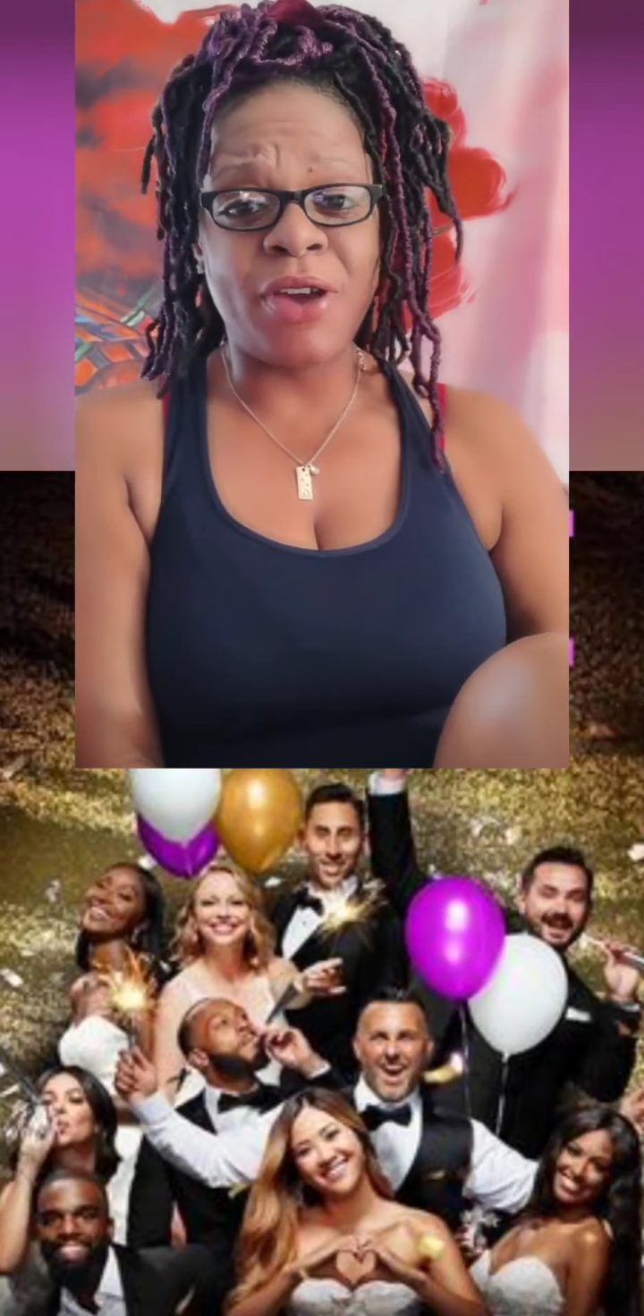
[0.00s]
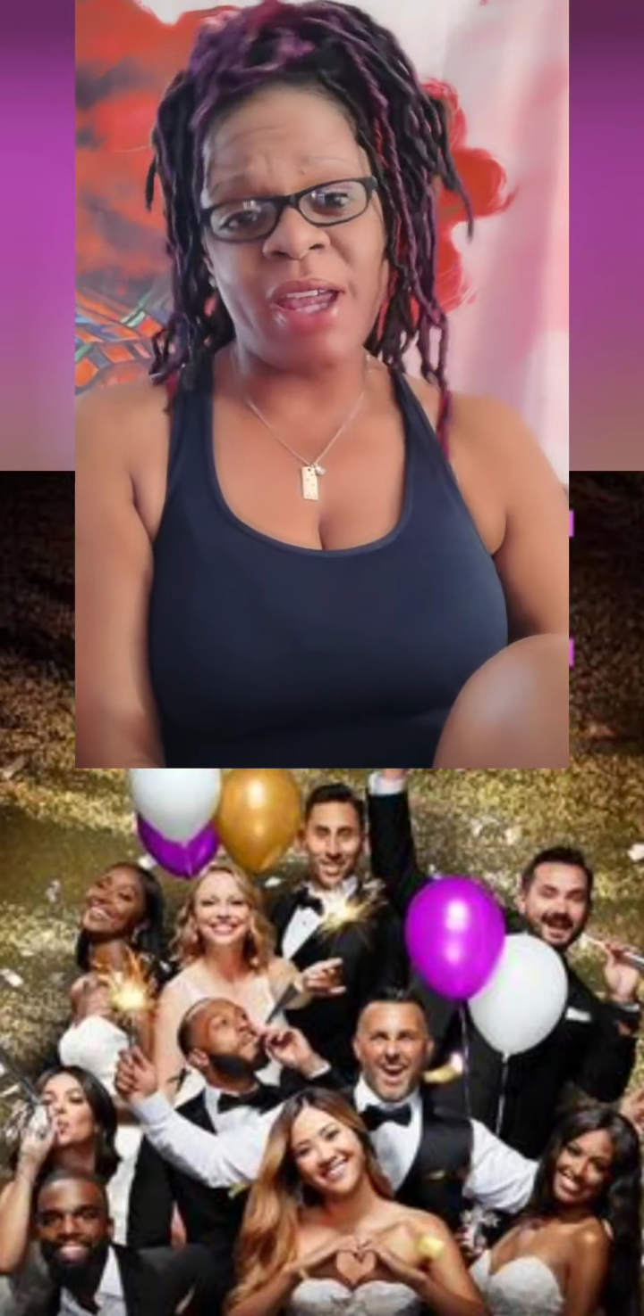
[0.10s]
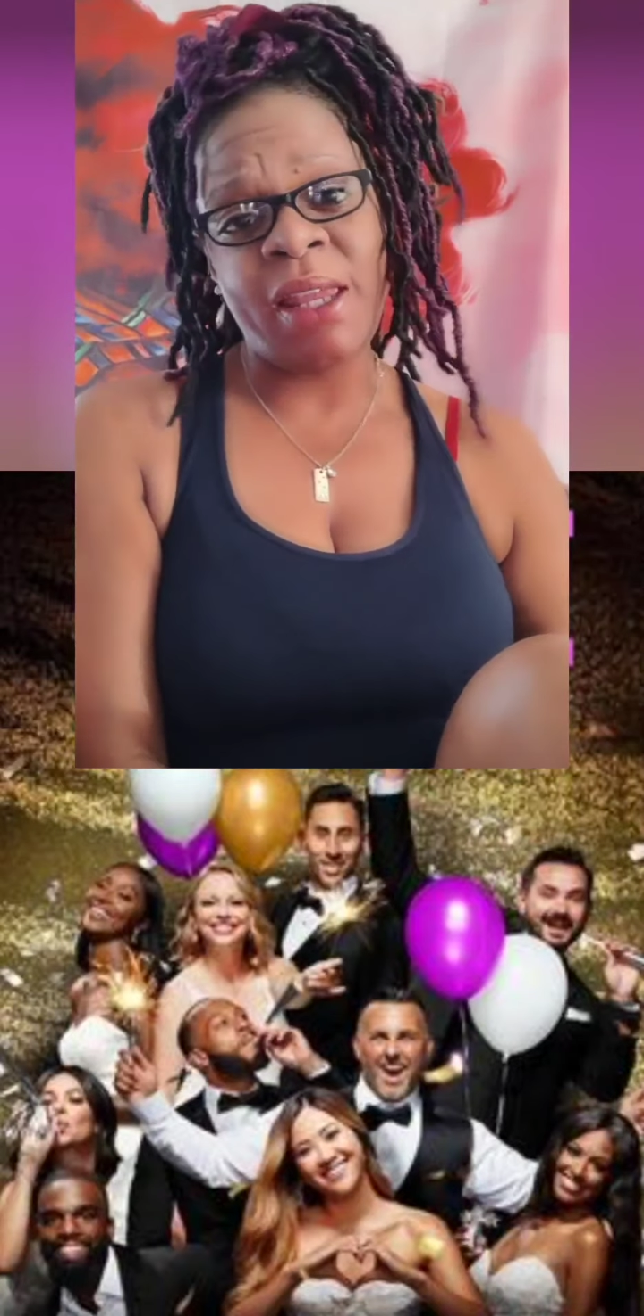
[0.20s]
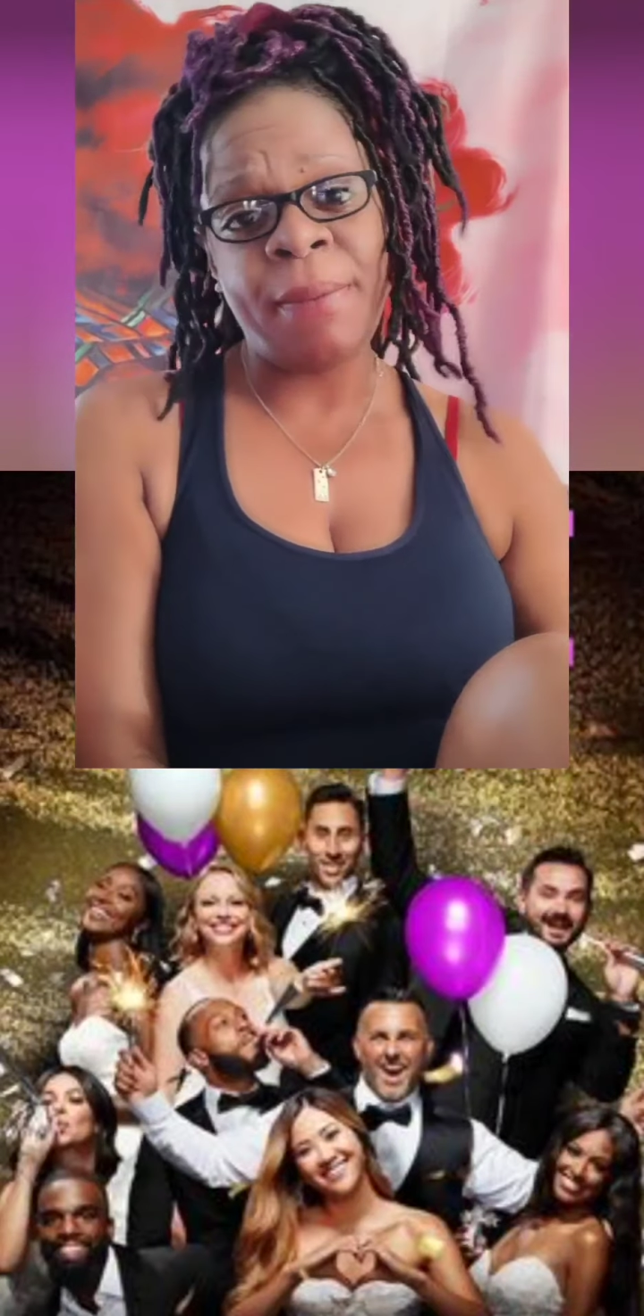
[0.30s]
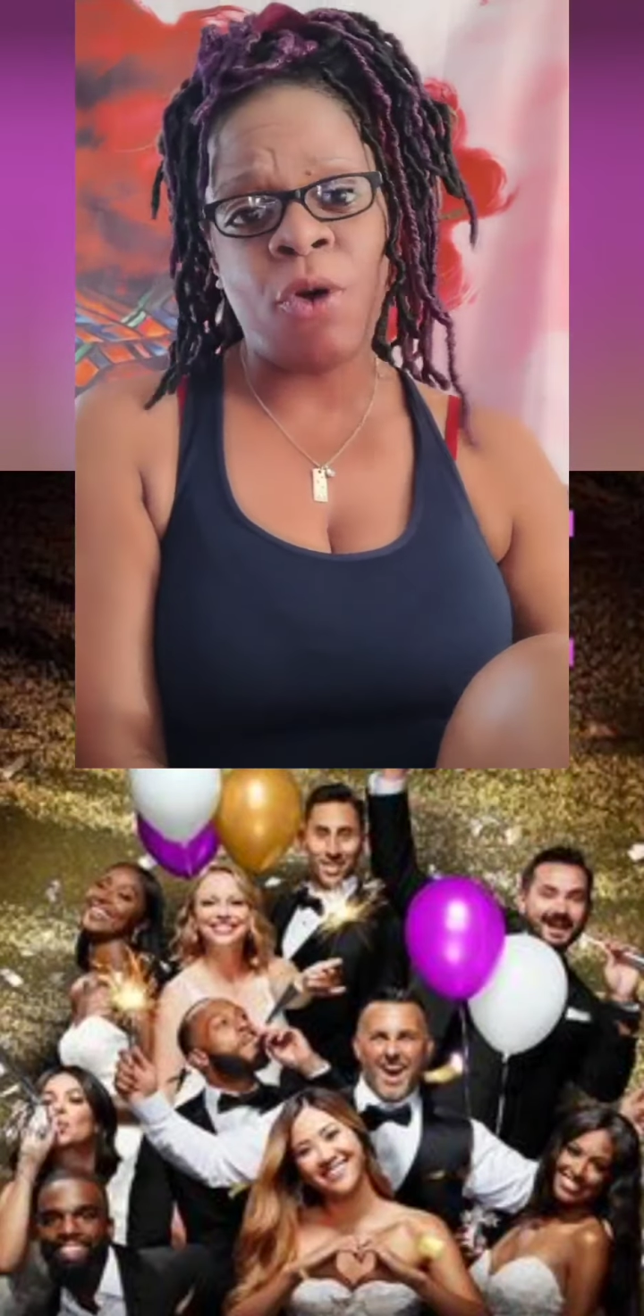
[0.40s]

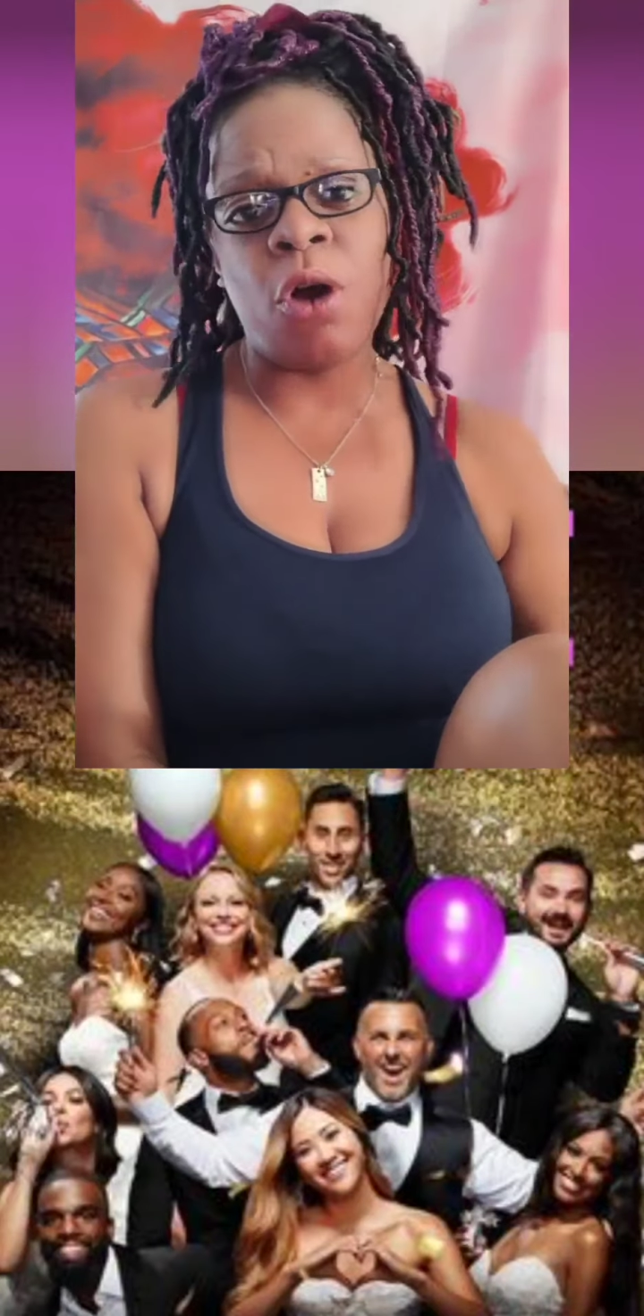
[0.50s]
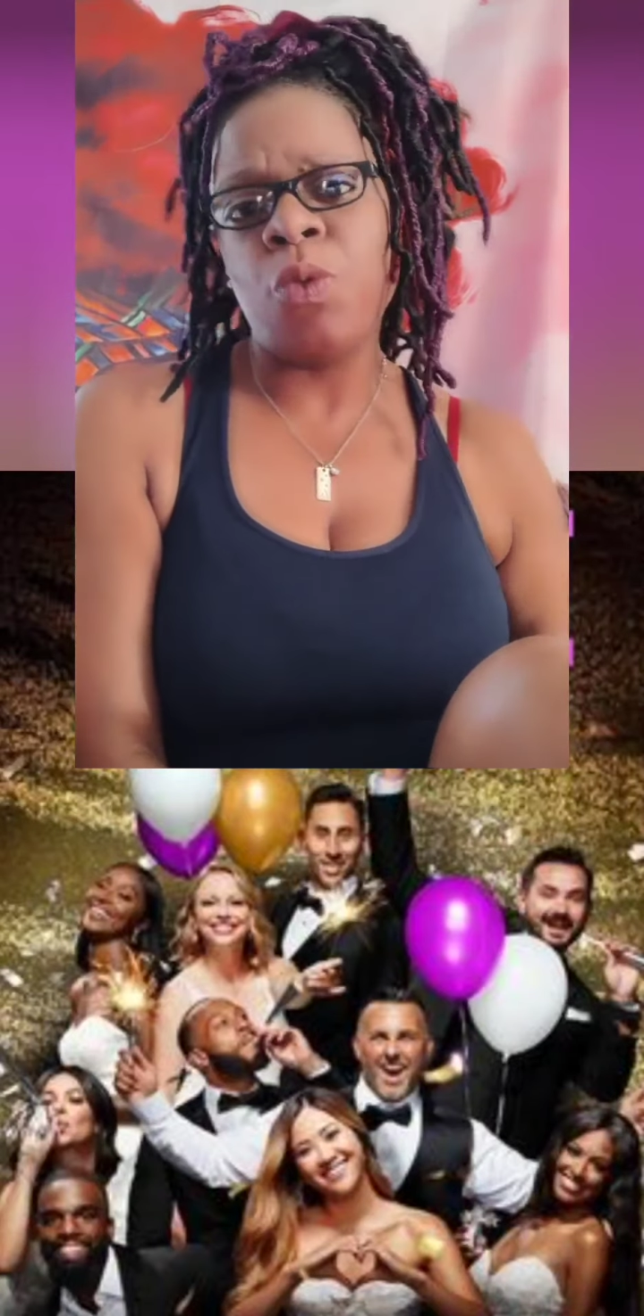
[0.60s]
anymore,